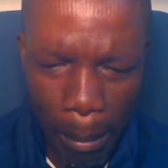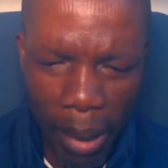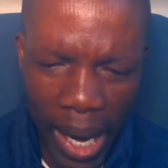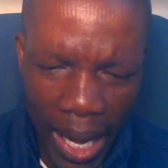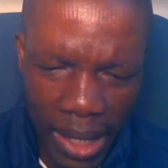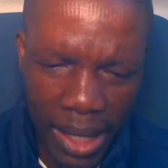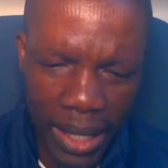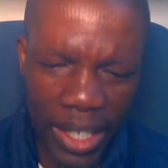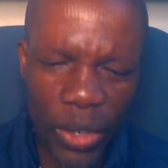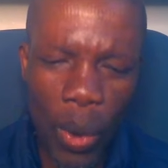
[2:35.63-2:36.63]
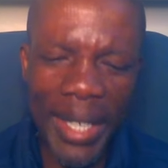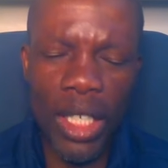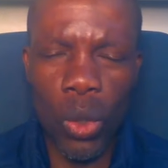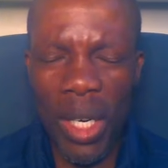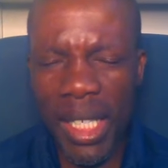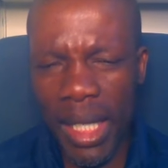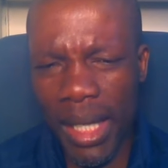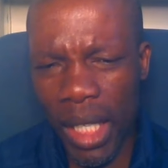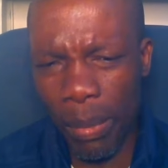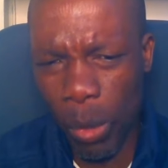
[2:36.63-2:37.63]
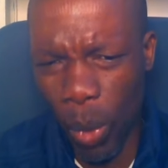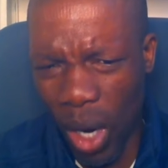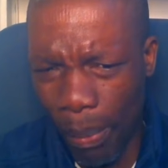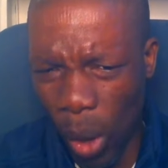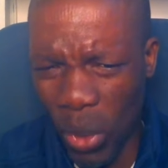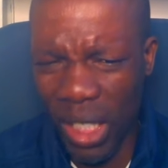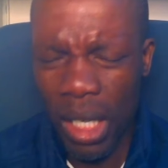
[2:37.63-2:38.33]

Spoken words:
plus the $20 that they spoke about.